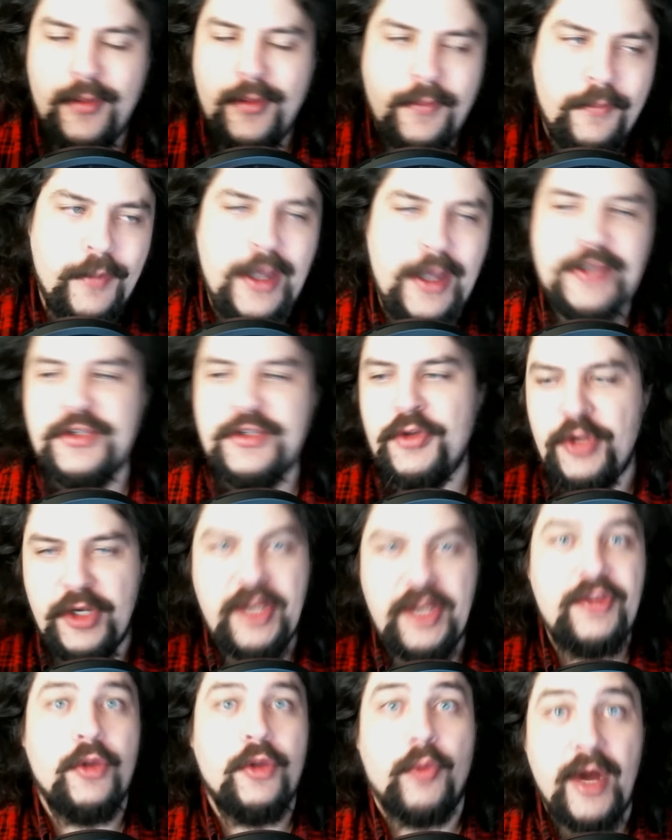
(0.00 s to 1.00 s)
basically you
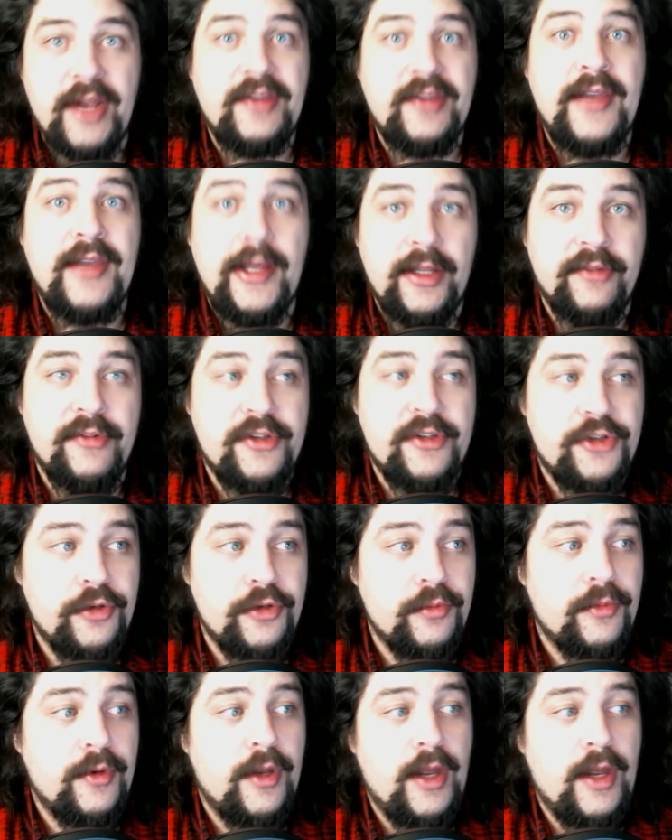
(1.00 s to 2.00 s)
need the right
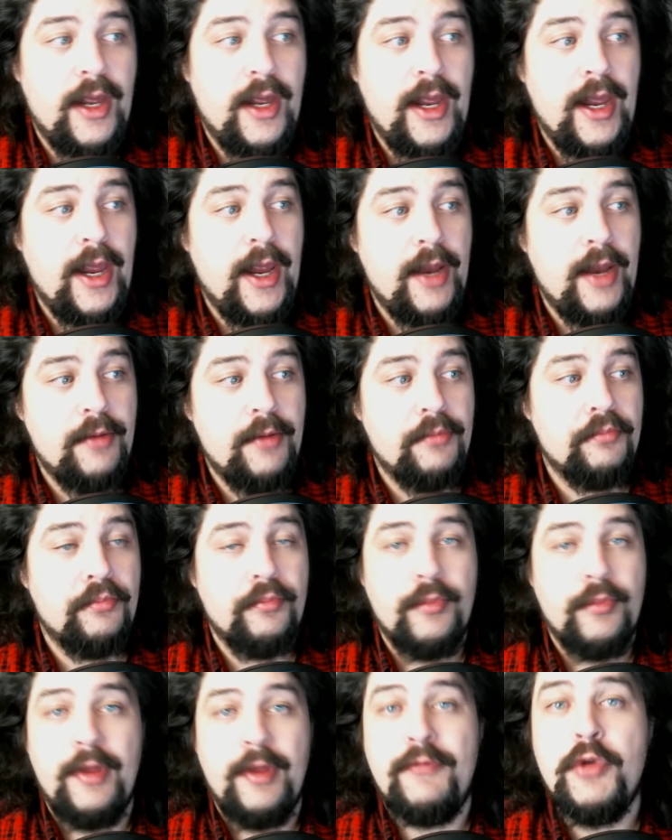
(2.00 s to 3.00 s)
television. And
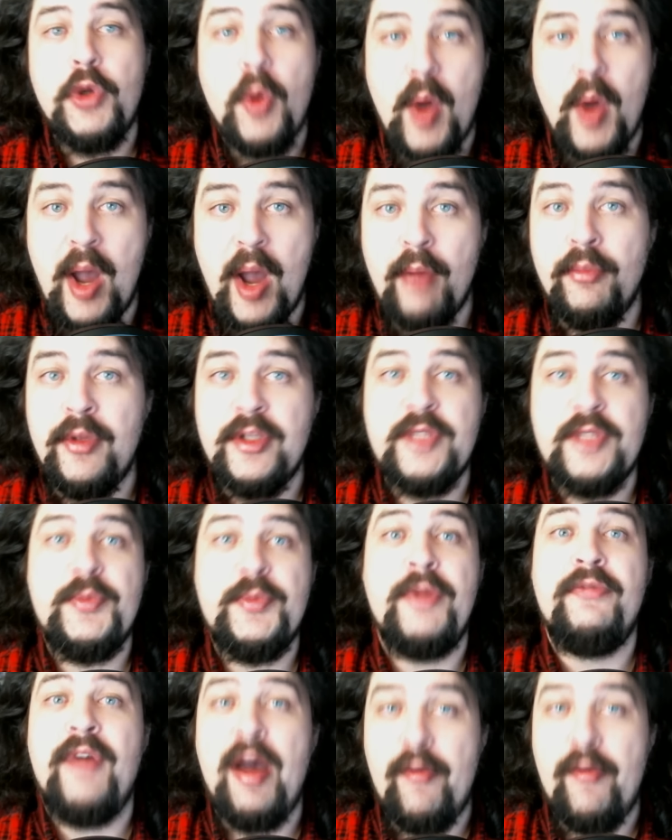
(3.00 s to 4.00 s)
if you go out and
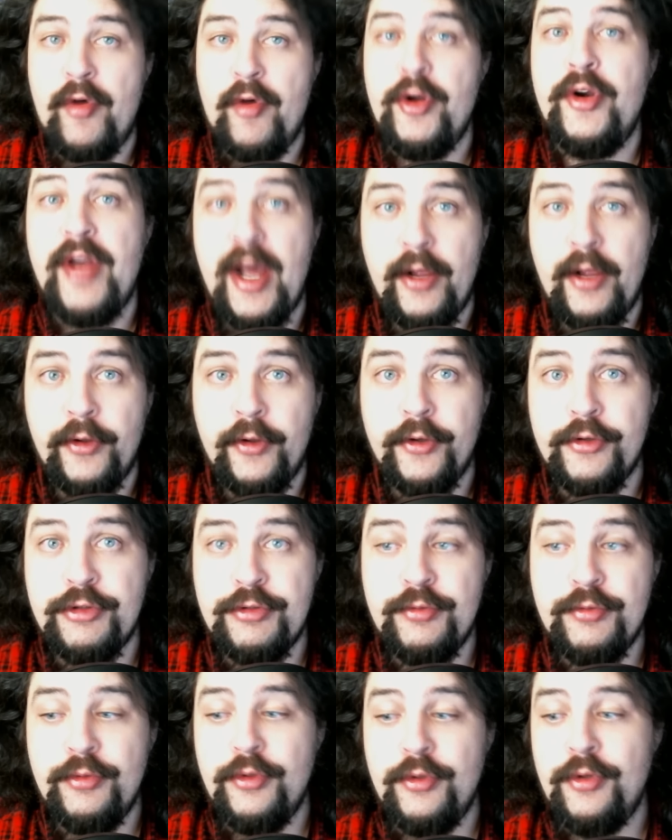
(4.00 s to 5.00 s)
spend $500,
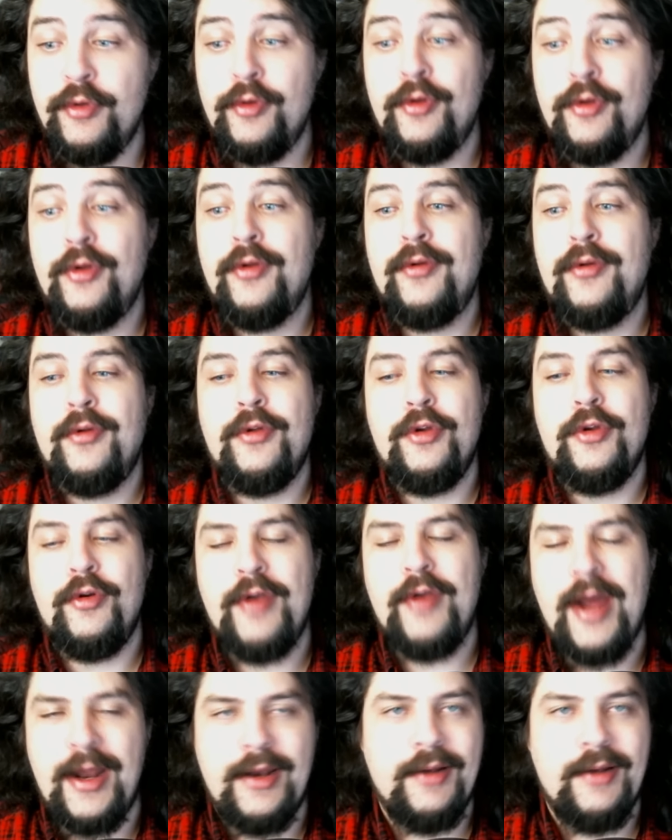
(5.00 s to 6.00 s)
you're
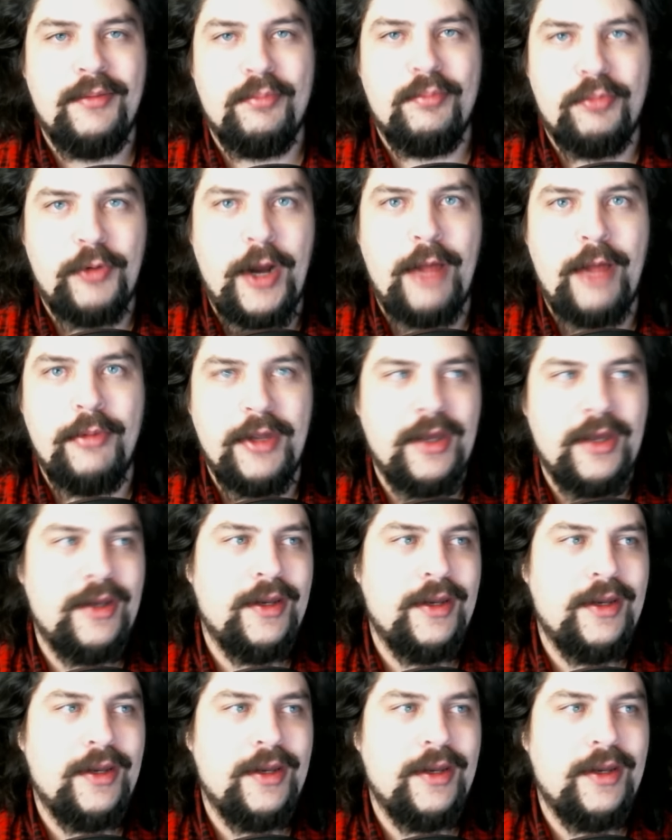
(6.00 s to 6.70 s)
not probably going to